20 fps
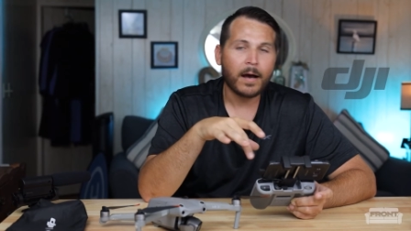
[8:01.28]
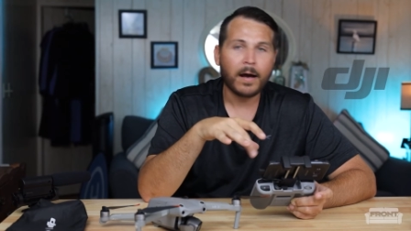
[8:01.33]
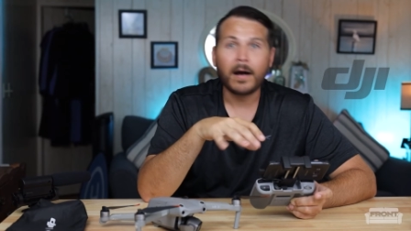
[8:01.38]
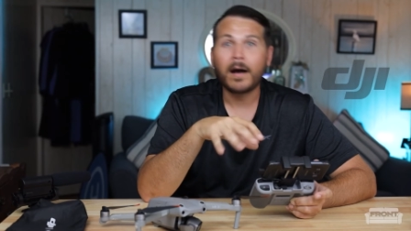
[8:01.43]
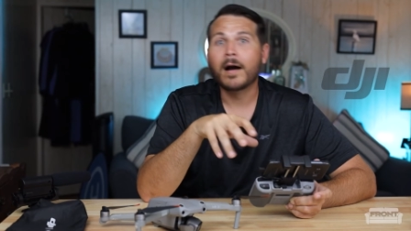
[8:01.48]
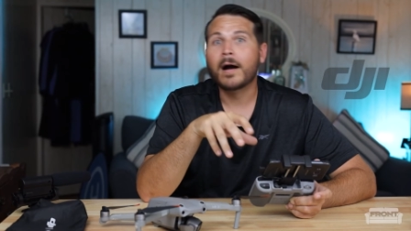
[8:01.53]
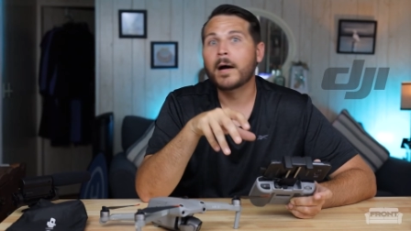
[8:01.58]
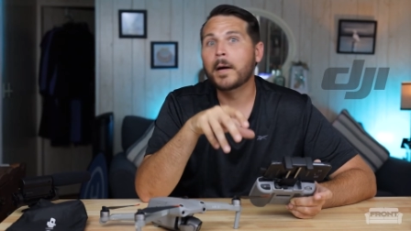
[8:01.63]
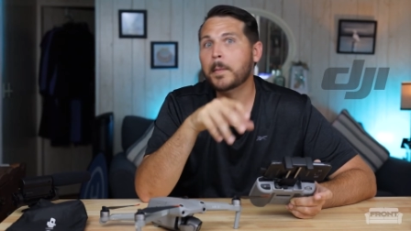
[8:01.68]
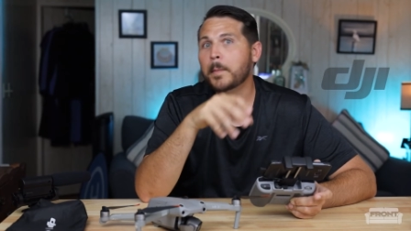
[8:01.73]

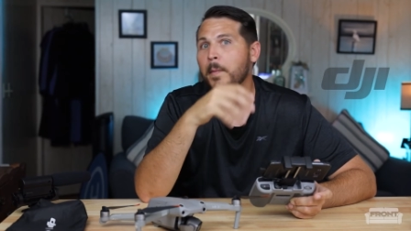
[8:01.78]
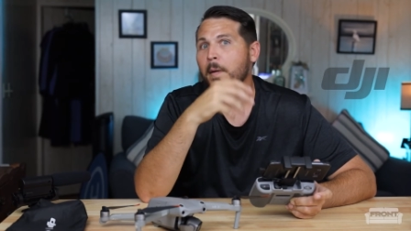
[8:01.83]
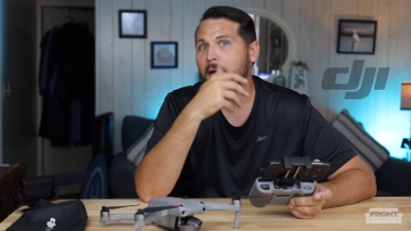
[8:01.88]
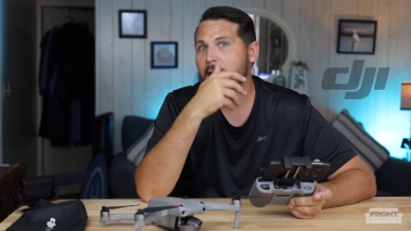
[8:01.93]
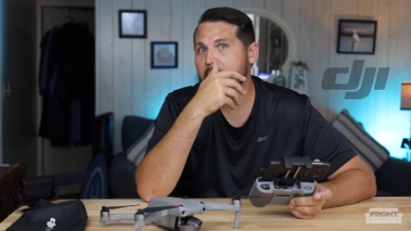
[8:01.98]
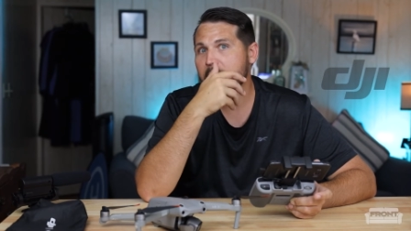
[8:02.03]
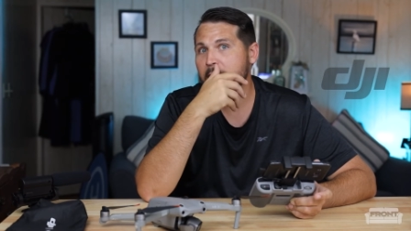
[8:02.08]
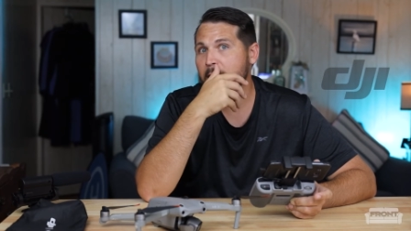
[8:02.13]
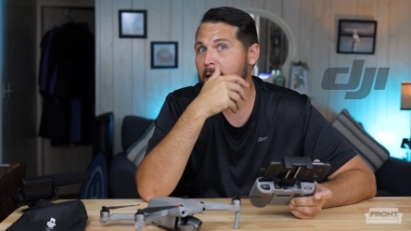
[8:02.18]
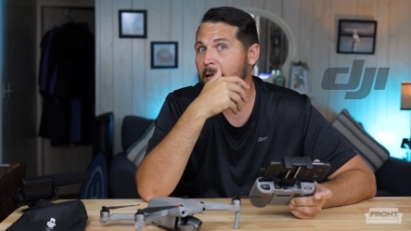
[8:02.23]

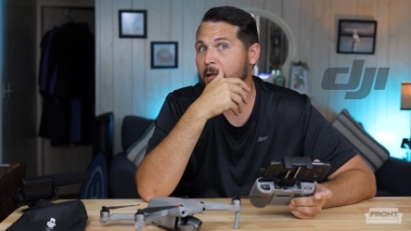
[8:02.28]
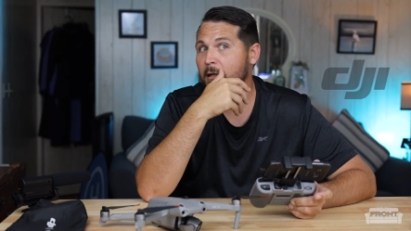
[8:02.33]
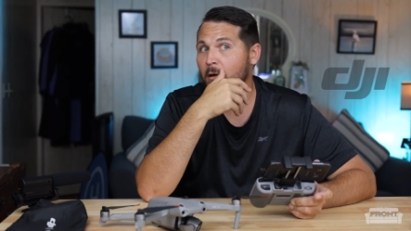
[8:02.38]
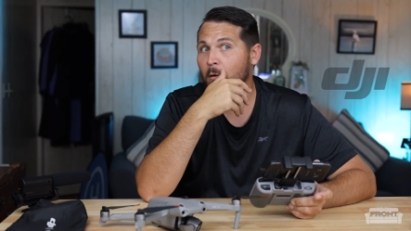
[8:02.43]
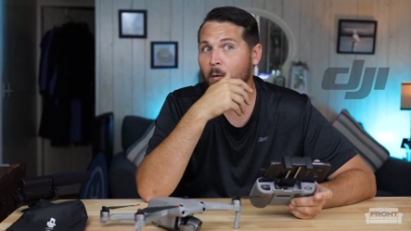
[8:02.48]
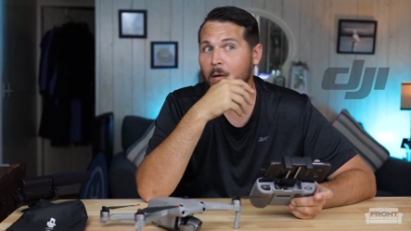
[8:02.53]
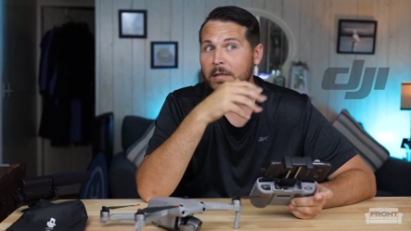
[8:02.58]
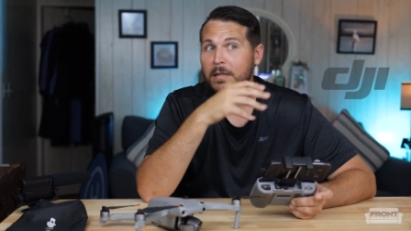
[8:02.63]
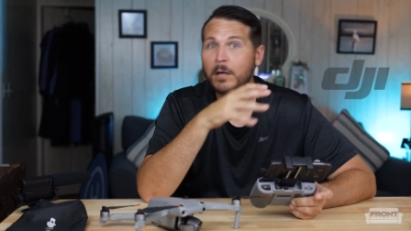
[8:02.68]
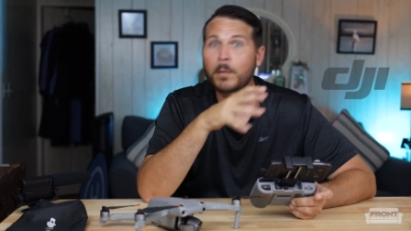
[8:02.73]
You
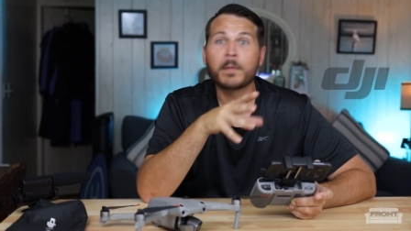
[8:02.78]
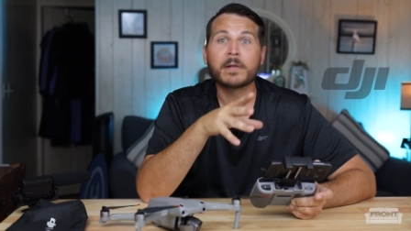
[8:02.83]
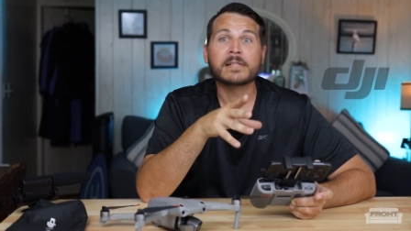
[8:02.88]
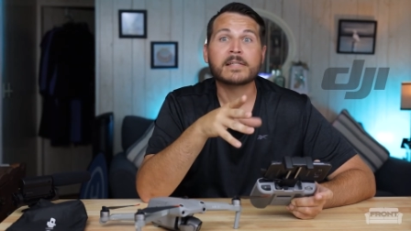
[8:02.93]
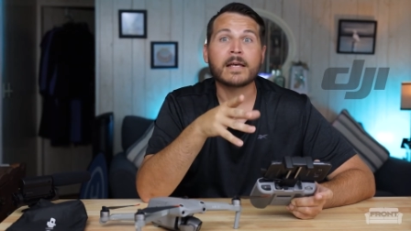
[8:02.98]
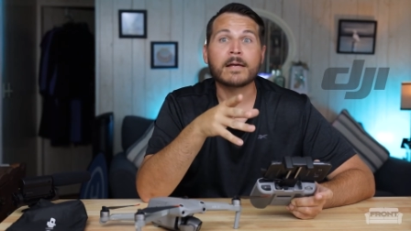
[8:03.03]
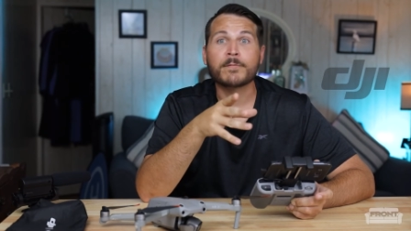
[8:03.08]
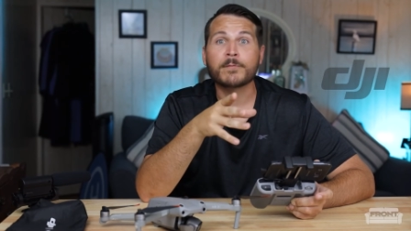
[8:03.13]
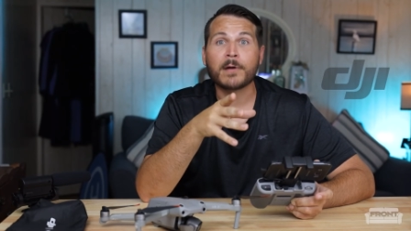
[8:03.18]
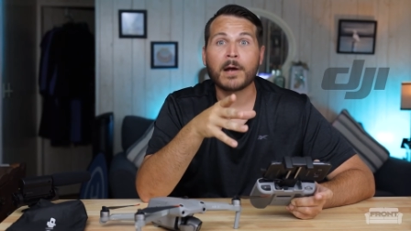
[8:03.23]
know, a little bit
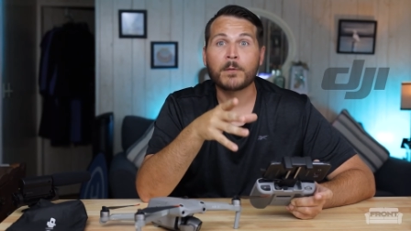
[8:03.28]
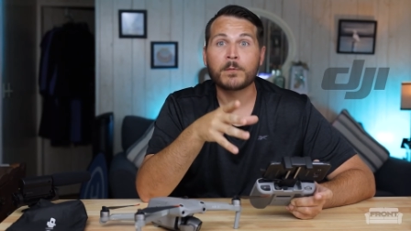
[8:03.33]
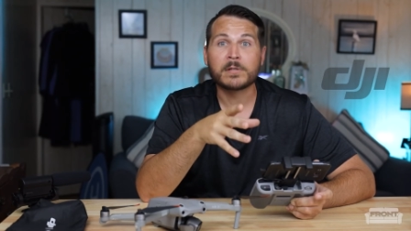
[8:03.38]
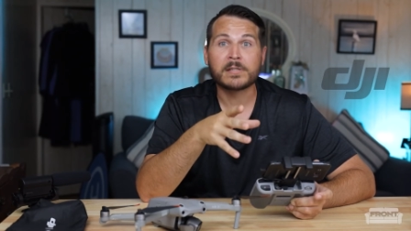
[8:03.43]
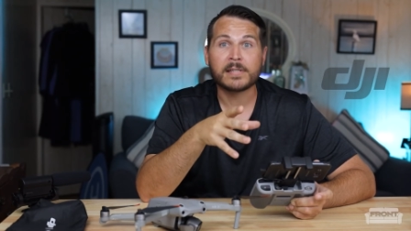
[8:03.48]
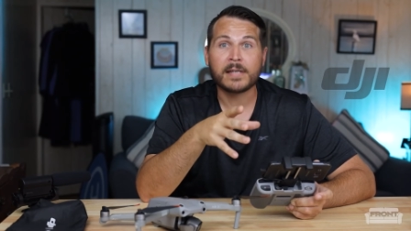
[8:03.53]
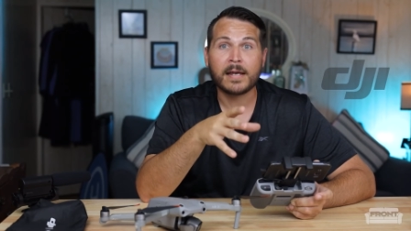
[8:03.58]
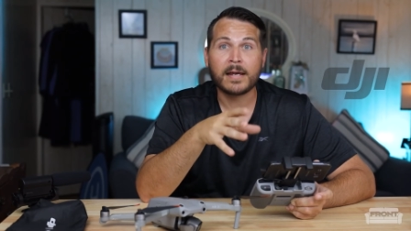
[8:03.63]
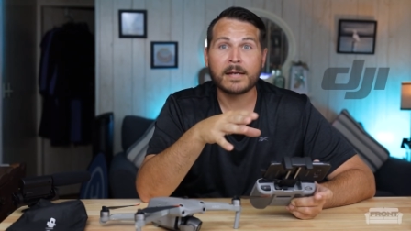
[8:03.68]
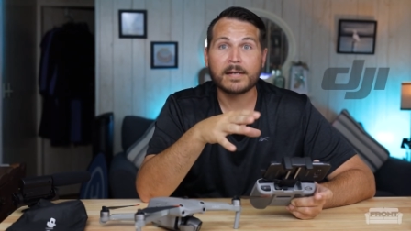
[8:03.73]
safer I would
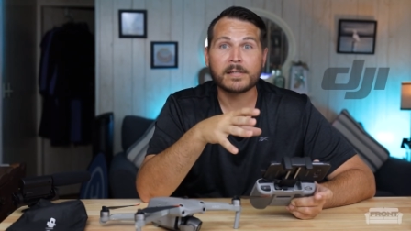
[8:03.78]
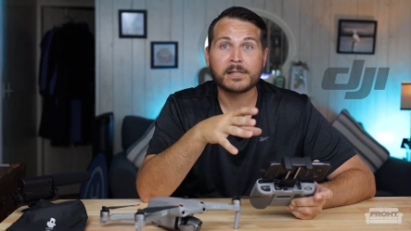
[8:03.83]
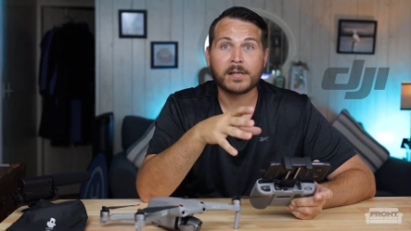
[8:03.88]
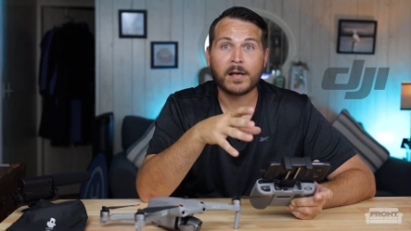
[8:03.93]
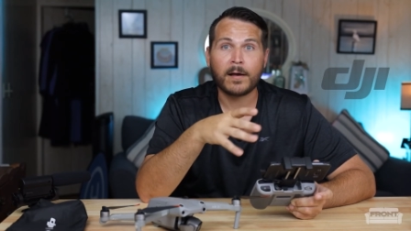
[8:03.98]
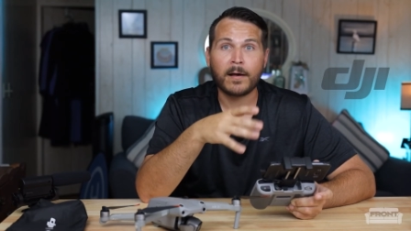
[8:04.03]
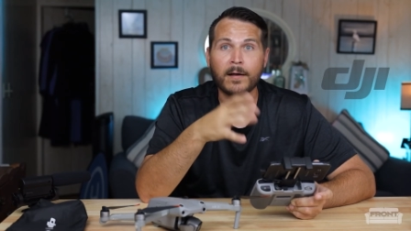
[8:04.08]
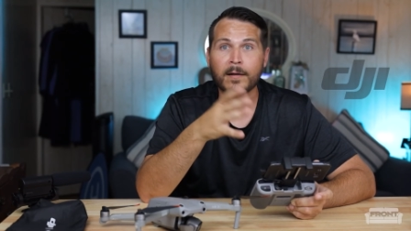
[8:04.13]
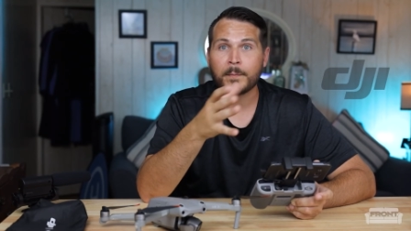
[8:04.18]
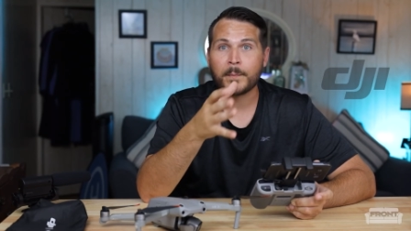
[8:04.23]
say is an
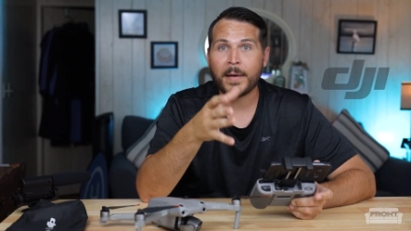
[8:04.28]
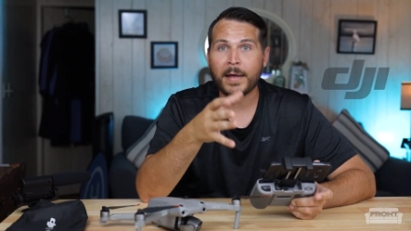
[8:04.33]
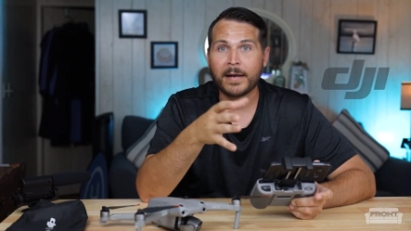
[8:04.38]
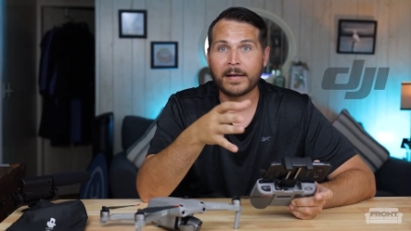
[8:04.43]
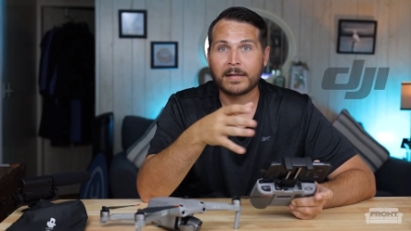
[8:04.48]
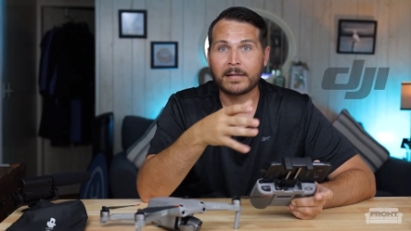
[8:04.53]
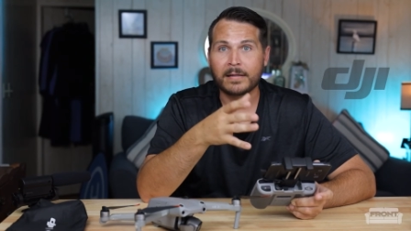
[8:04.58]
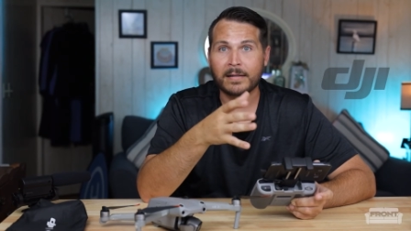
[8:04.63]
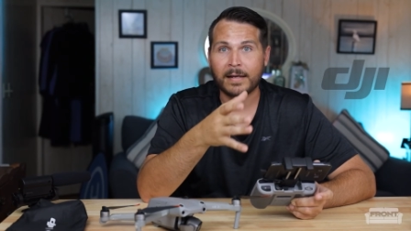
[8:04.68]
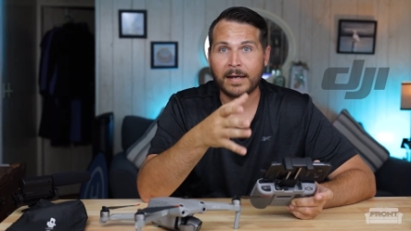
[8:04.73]

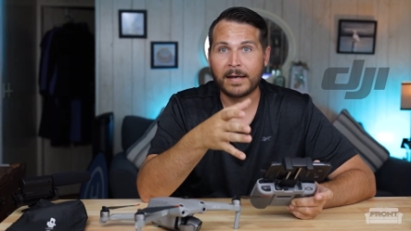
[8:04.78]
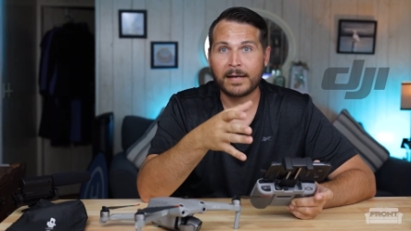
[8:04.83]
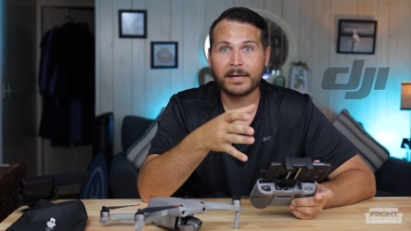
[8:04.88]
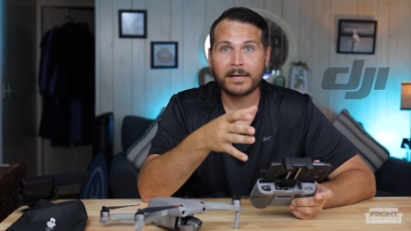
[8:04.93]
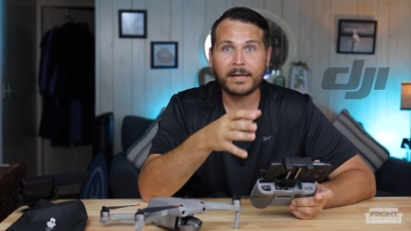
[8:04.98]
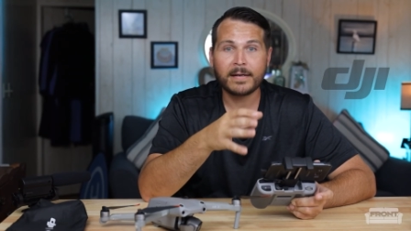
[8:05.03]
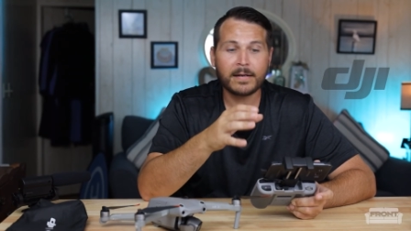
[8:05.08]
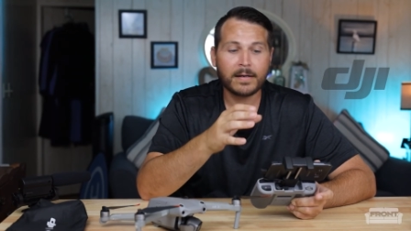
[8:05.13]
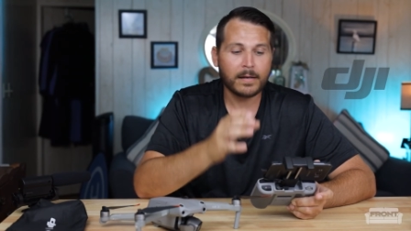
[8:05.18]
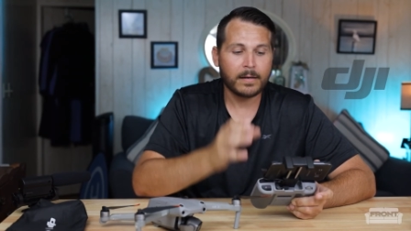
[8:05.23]
automatic
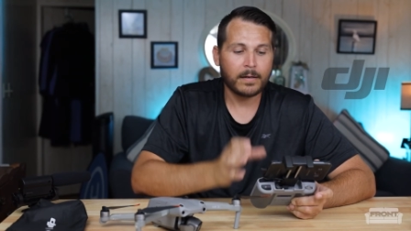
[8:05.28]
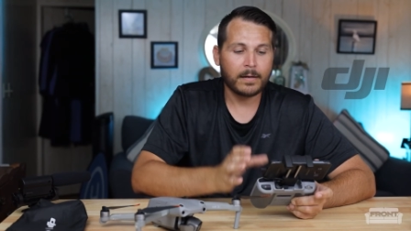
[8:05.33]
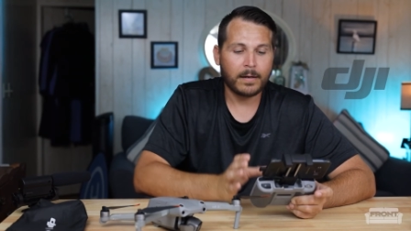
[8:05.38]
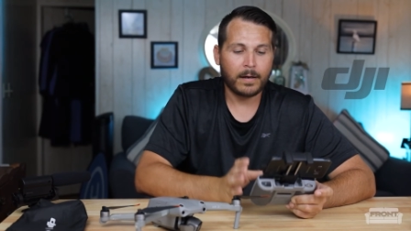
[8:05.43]
landing.